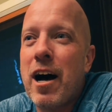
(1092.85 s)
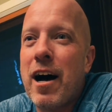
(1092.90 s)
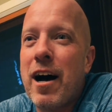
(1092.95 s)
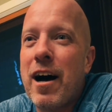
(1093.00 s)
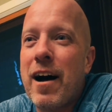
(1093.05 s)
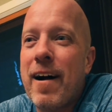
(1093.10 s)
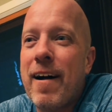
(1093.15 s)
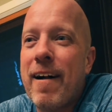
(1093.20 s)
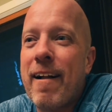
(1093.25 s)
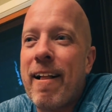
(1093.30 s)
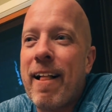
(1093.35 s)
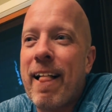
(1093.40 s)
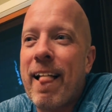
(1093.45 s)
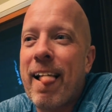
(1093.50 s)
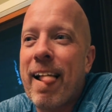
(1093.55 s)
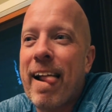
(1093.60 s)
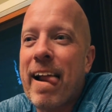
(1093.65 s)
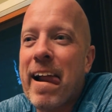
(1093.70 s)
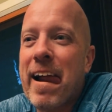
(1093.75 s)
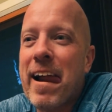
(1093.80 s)

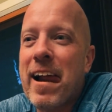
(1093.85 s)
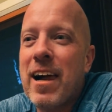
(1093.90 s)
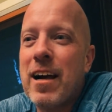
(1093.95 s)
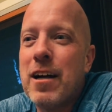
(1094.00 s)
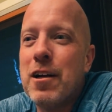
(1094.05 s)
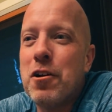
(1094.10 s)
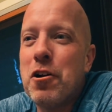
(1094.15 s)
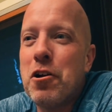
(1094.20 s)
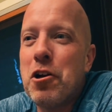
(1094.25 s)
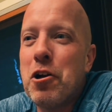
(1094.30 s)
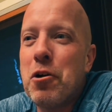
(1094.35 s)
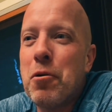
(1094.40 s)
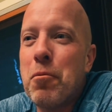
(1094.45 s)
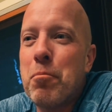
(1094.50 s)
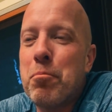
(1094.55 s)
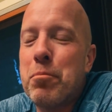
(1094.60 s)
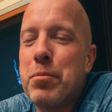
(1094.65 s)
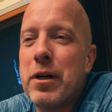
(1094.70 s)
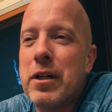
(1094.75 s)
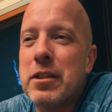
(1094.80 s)
Uh,
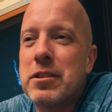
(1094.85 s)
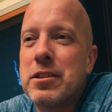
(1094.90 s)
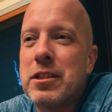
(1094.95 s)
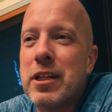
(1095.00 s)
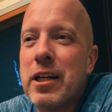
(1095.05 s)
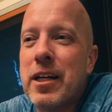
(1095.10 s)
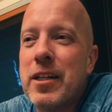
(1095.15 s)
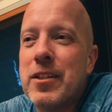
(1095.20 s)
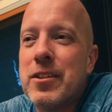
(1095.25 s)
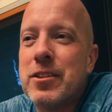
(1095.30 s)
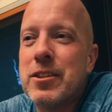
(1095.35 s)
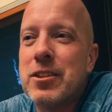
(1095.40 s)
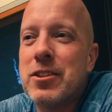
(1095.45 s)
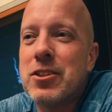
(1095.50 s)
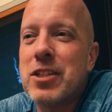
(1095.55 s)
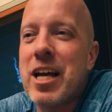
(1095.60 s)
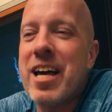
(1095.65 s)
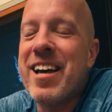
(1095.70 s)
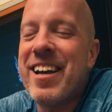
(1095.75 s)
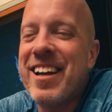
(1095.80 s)
but uh,
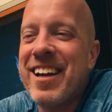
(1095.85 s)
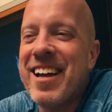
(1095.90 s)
